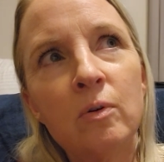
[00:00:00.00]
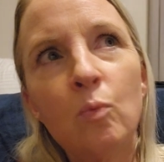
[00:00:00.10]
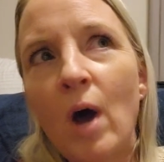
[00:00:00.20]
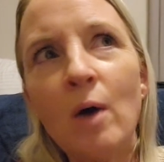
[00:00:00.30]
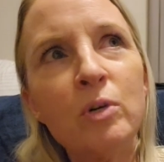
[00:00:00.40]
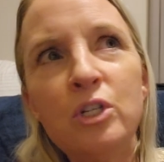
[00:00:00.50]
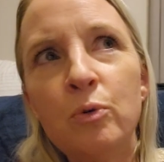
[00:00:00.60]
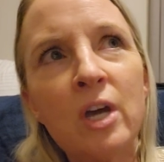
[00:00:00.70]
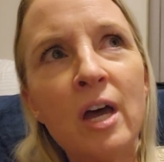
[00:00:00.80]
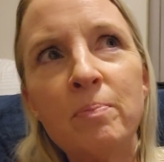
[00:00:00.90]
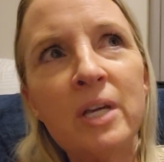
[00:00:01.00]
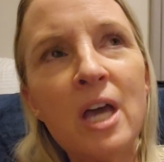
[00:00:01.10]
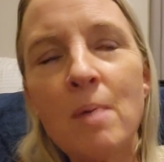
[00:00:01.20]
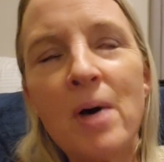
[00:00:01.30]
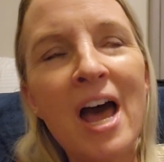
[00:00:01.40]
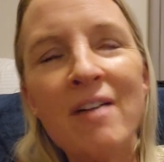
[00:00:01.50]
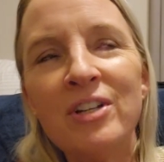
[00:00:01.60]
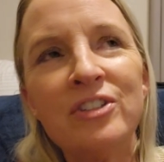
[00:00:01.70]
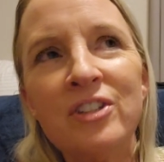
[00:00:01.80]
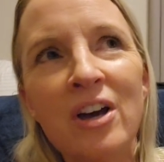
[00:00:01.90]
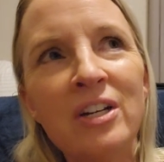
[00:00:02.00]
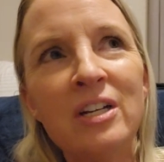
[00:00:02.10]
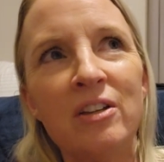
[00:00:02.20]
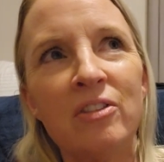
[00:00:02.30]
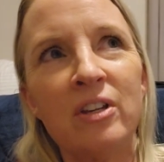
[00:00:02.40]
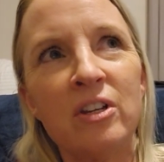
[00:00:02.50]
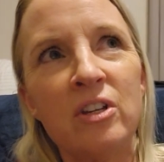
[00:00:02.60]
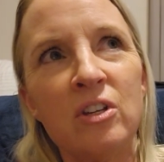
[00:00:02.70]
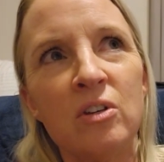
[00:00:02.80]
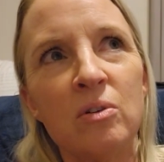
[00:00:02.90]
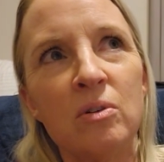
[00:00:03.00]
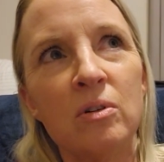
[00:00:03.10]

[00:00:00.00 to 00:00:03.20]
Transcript: Why would you cut me up? I haven't done anything to you